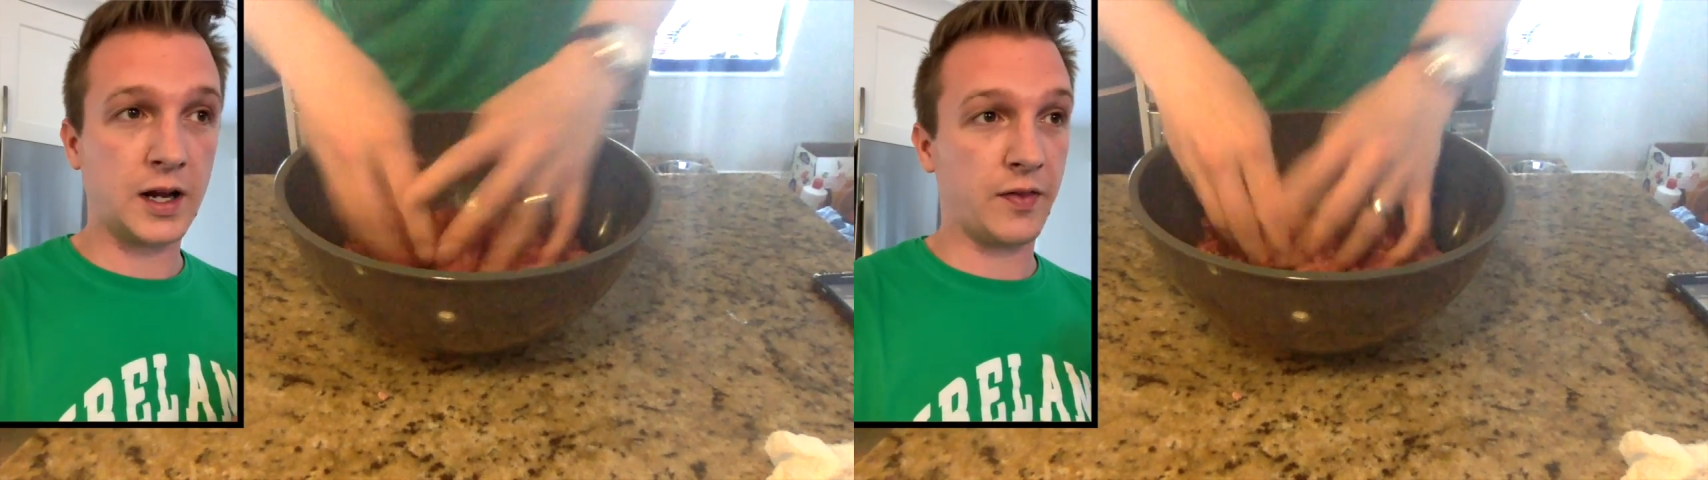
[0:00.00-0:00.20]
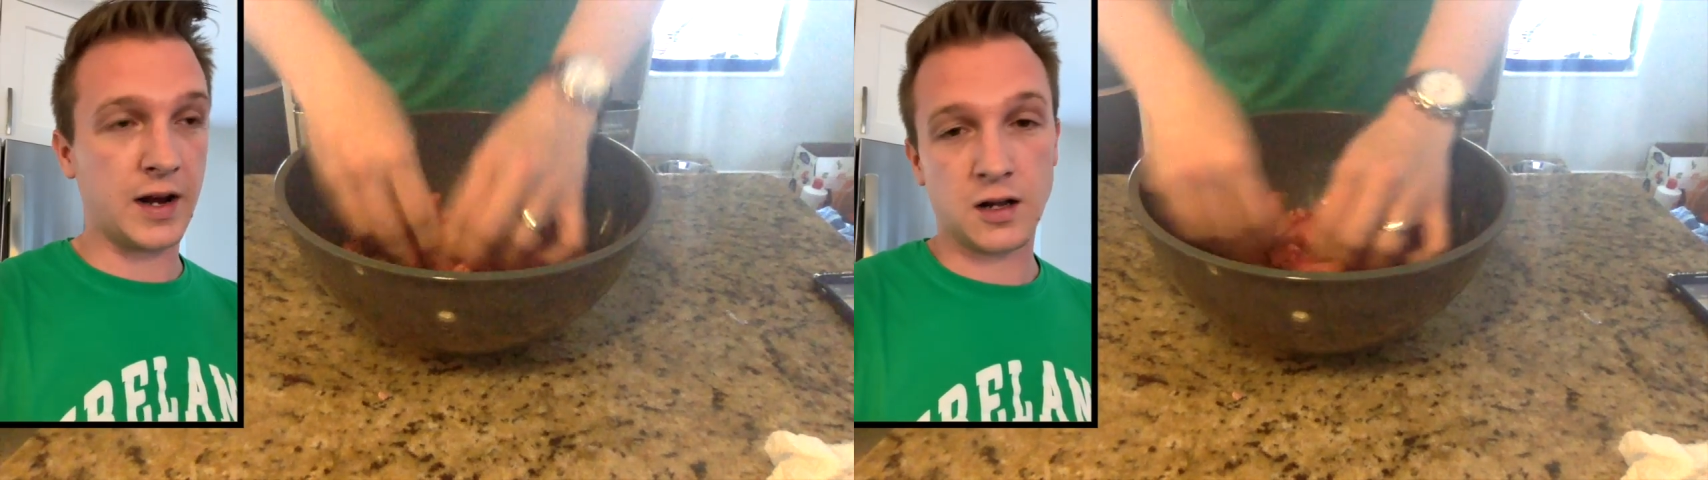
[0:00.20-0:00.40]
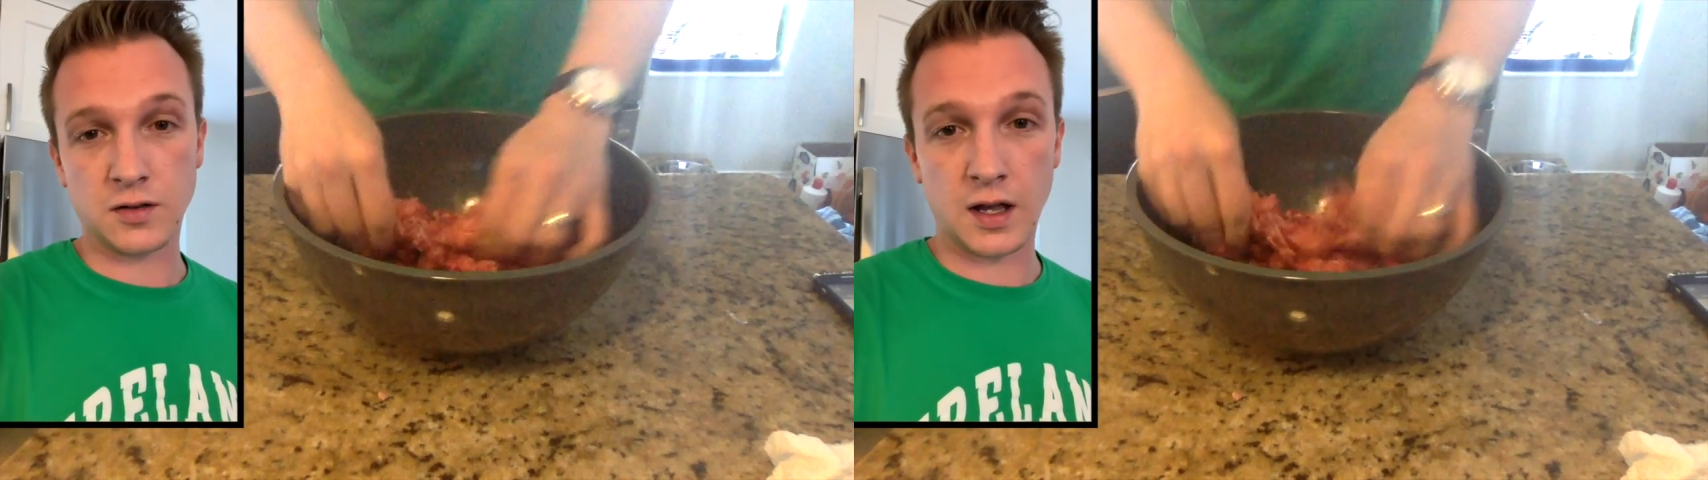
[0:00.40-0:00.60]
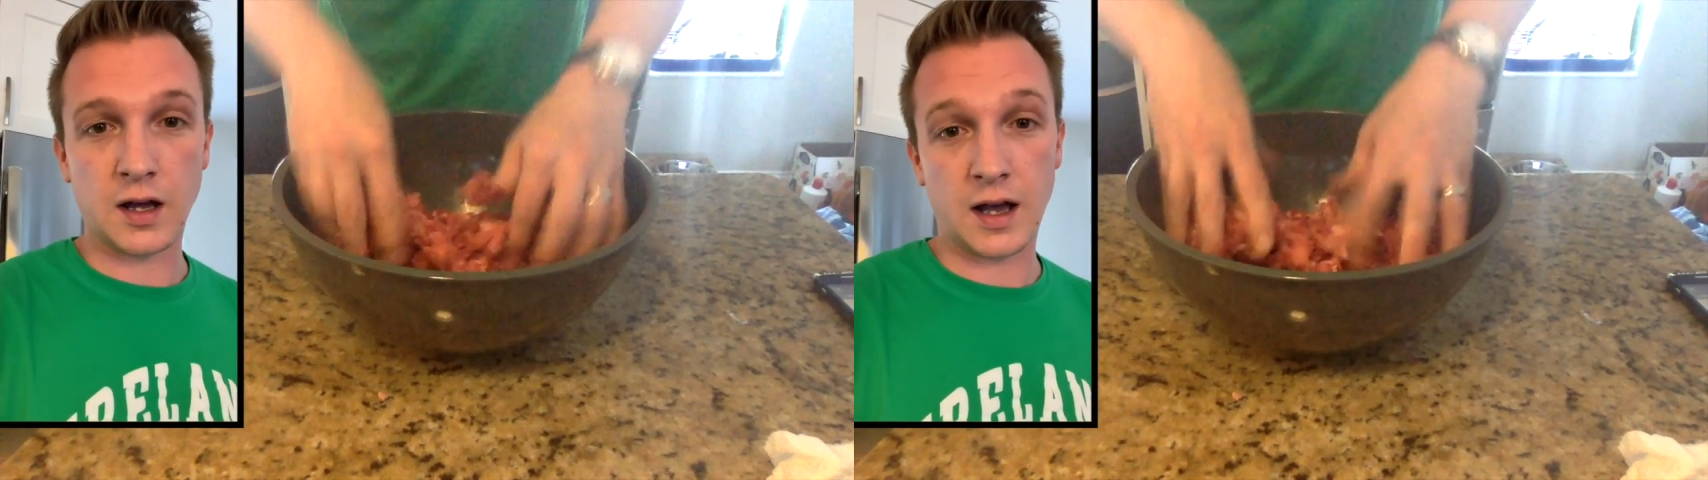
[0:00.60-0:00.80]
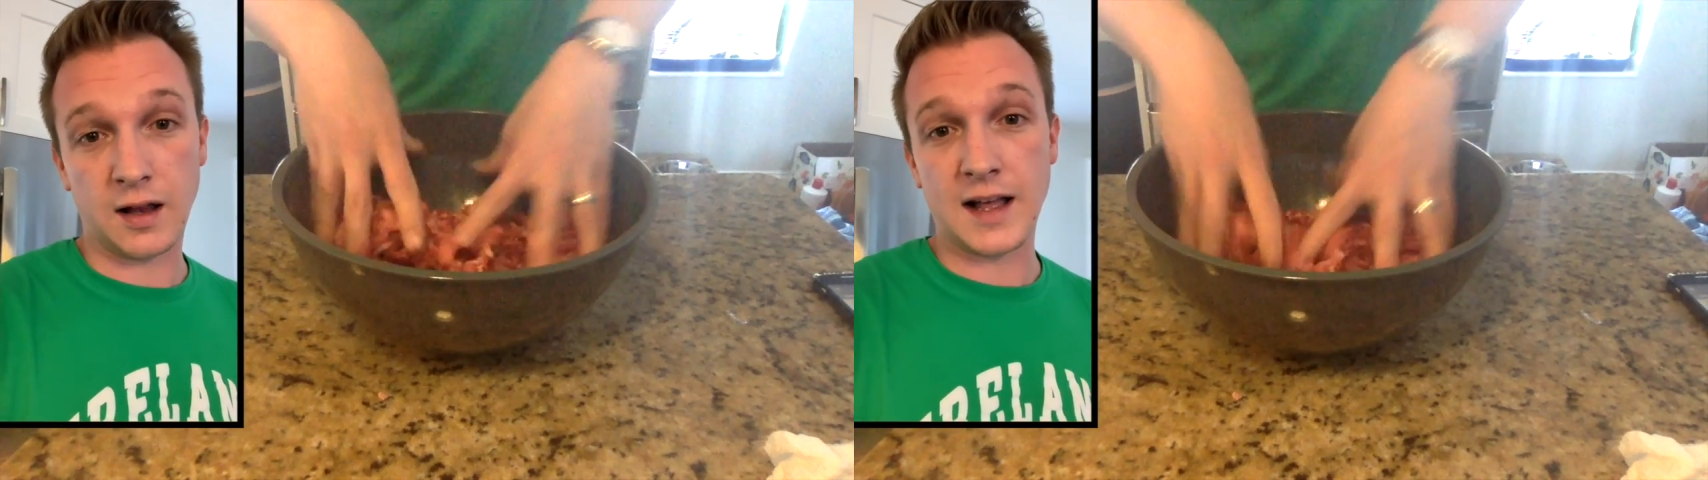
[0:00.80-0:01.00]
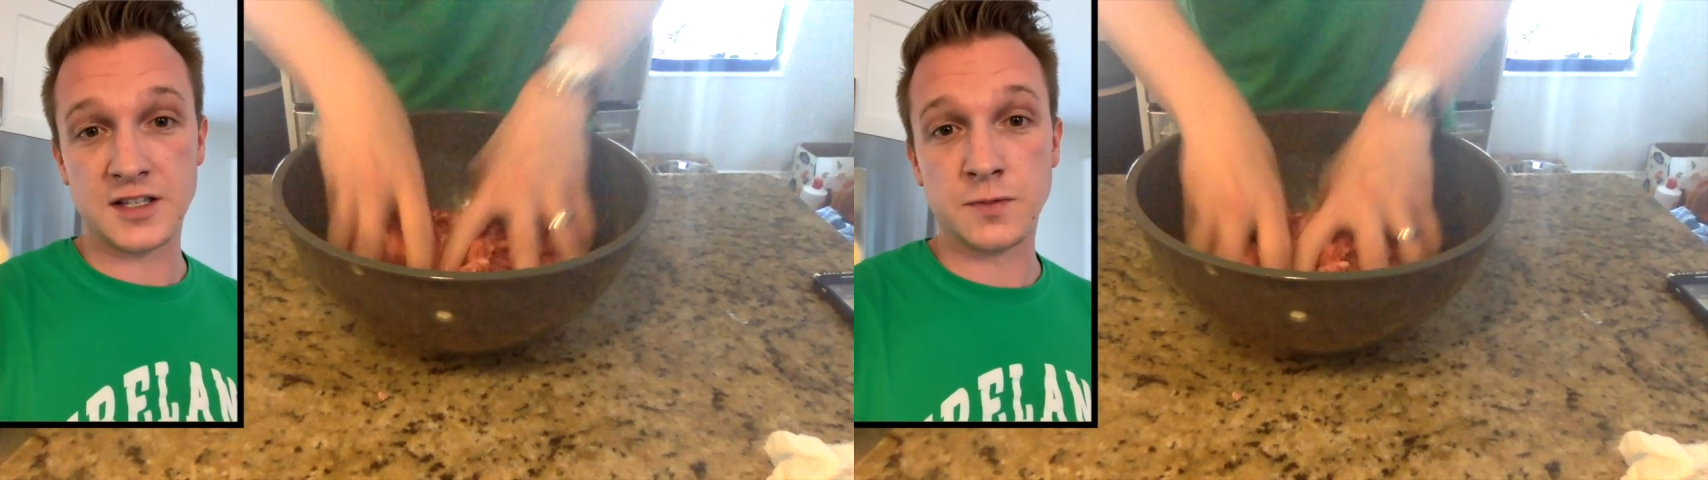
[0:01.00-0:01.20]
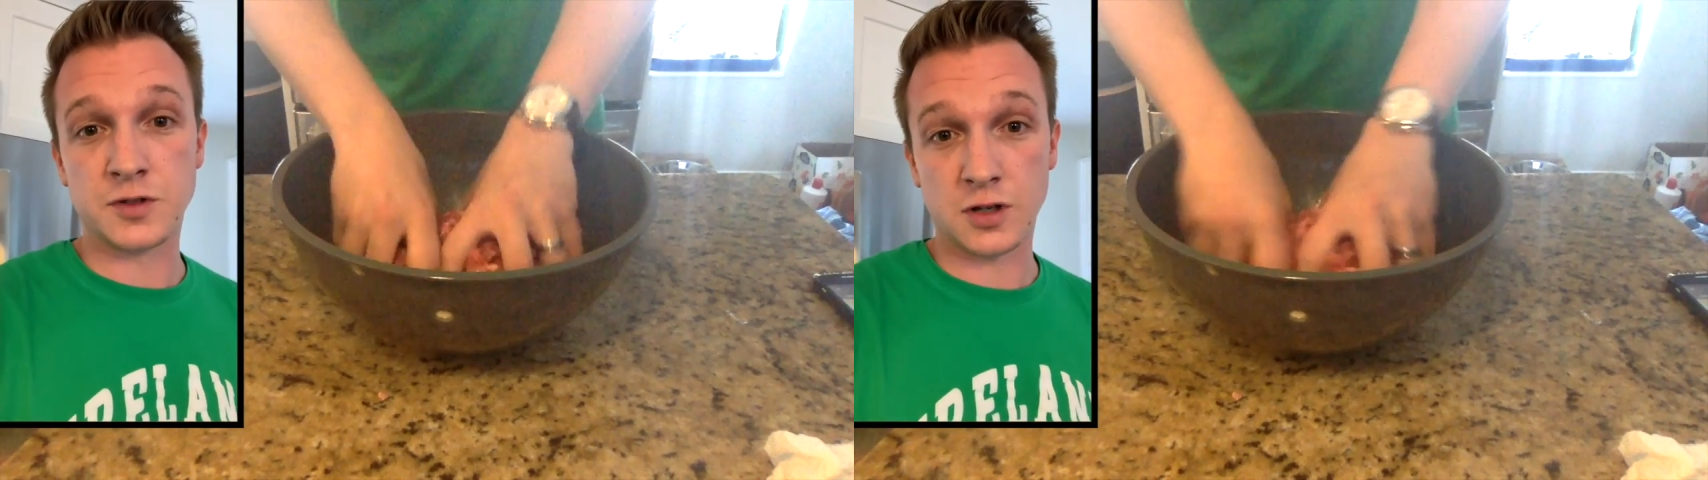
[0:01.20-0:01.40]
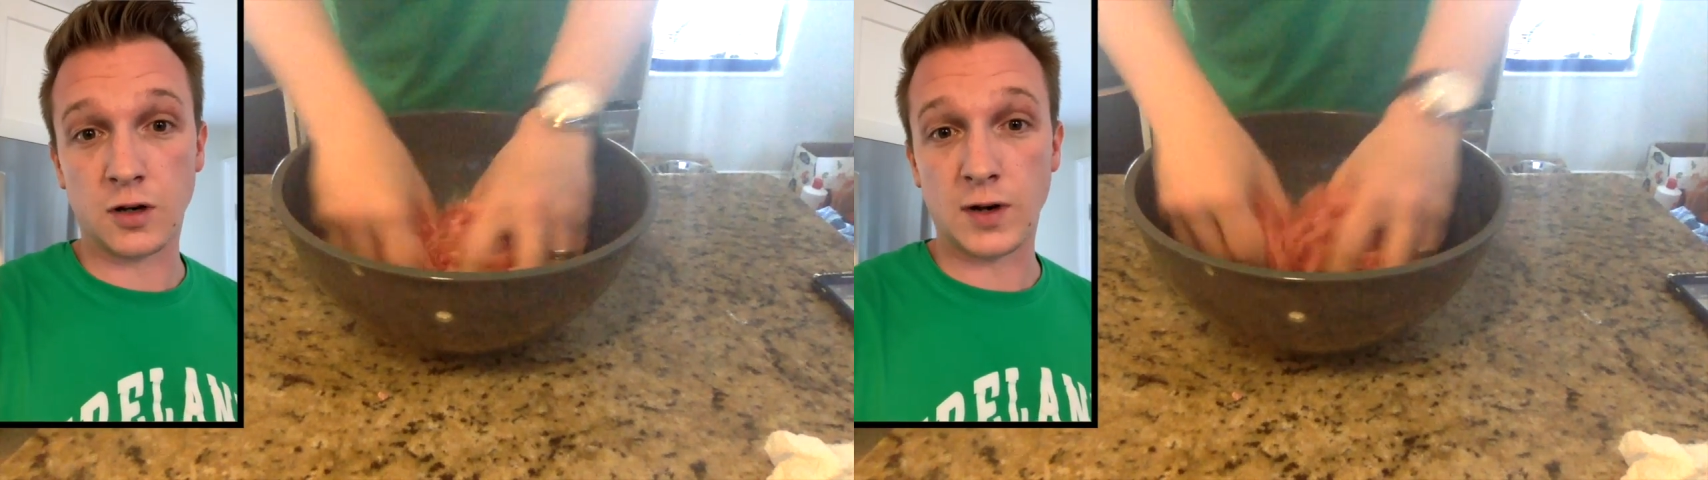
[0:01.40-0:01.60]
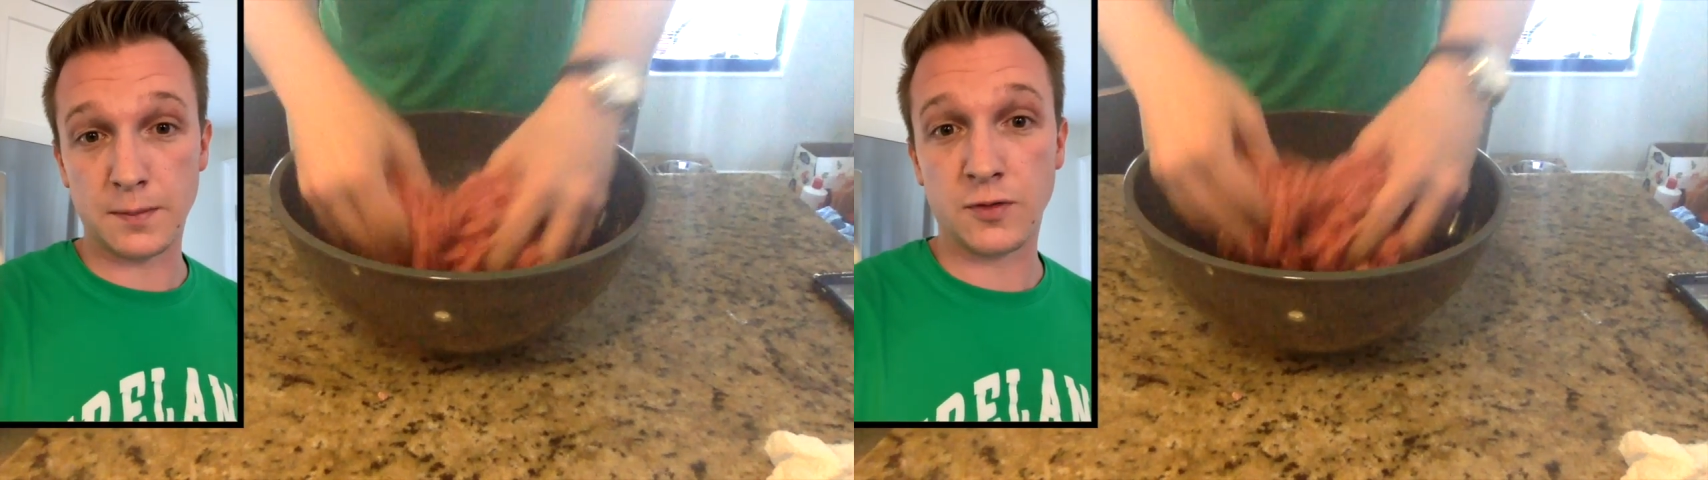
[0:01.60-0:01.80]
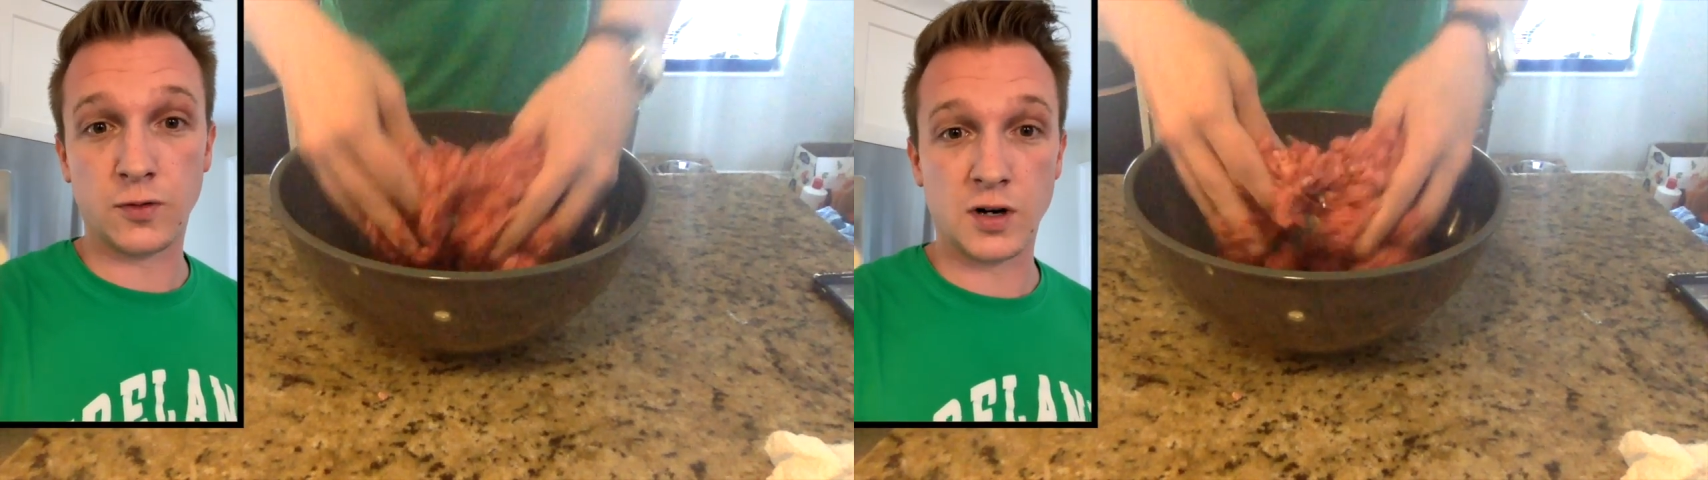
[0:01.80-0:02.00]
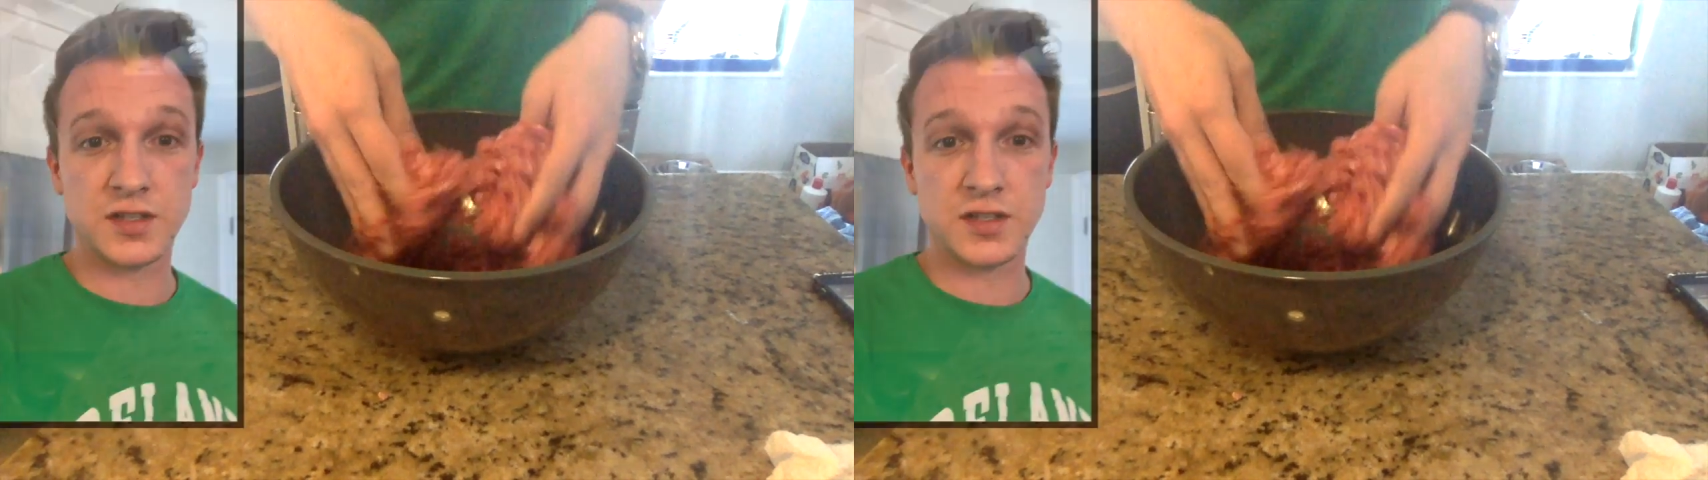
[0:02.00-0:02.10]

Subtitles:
and then I'll add some salt right before I